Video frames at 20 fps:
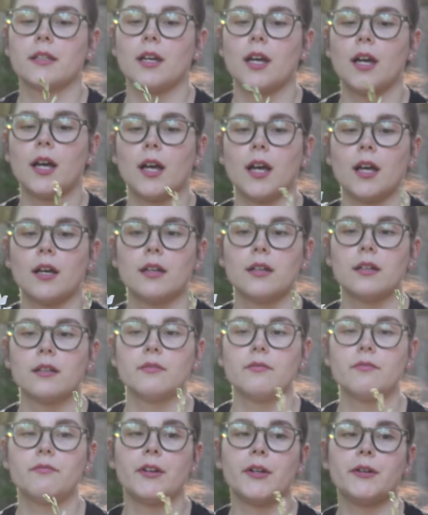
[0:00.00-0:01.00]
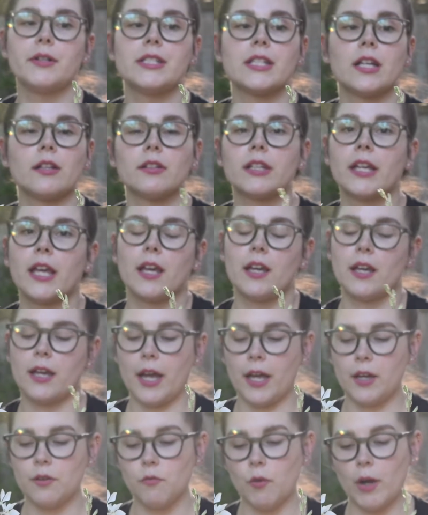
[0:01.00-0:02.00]
a very delicate
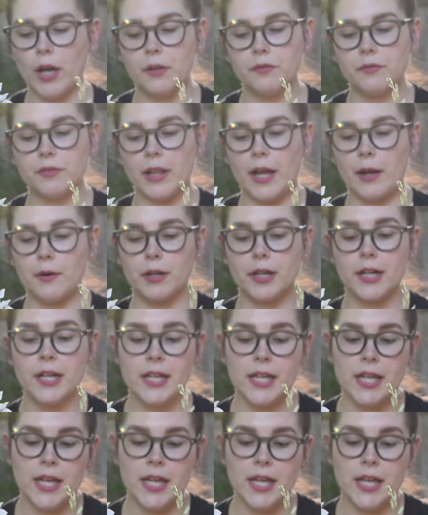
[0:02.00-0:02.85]
kind of wildflower,